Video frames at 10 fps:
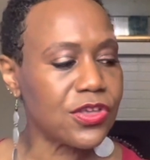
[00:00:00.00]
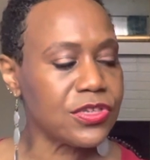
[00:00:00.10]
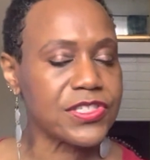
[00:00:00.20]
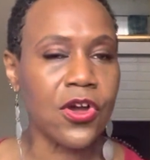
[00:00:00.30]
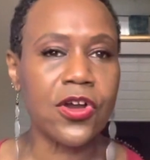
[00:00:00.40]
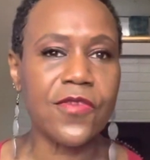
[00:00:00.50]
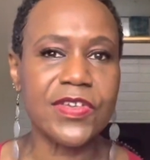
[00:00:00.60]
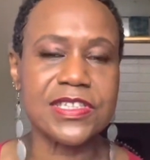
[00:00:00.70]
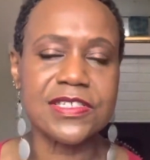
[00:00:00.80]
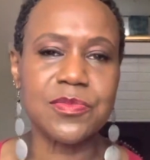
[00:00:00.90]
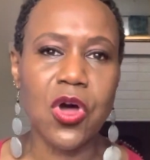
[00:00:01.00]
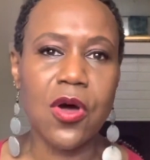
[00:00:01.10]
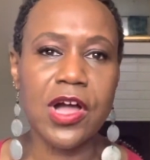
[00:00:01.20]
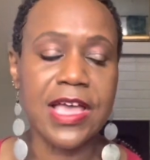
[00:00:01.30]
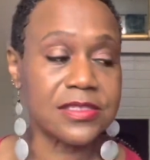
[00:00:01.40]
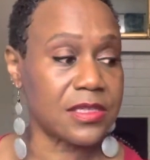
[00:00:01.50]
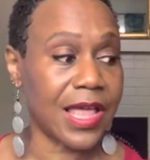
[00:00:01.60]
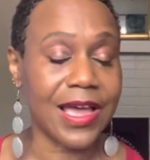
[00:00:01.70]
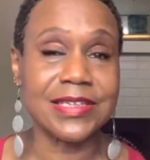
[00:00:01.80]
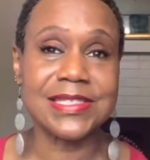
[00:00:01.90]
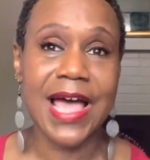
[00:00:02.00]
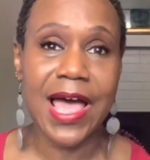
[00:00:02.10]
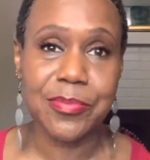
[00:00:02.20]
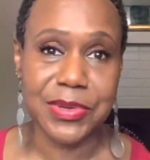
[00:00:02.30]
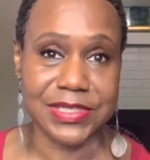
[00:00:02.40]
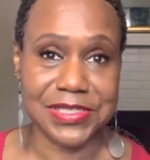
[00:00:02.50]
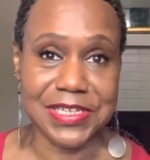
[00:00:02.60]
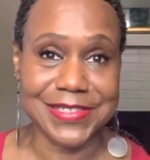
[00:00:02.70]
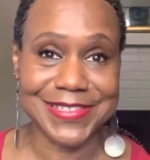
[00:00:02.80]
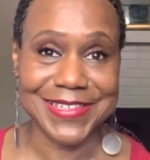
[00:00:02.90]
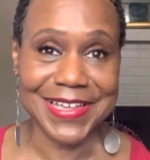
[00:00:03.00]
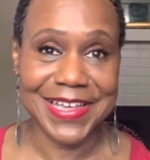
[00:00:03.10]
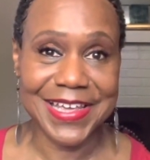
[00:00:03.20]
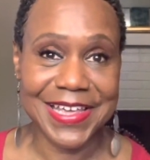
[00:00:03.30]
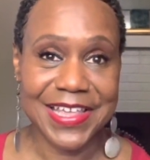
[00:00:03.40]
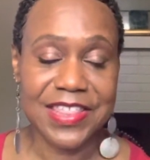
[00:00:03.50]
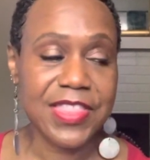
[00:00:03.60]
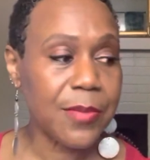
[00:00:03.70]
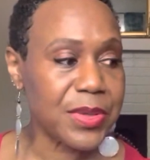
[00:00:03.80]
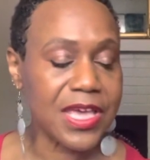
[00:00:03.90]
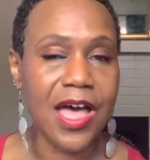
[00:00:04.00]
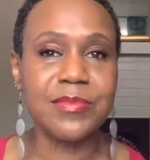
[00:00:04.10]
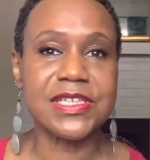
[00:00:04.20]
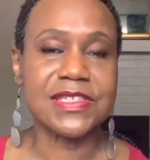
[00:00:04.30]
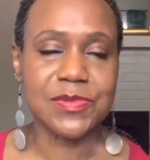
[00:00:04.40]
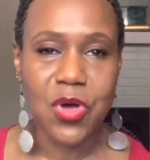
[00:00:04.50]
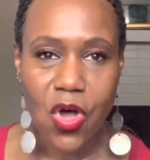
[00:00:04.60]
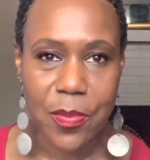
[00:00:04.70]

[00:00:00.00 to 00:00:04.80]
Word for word: You start off as a small, as like a side business that becomes a small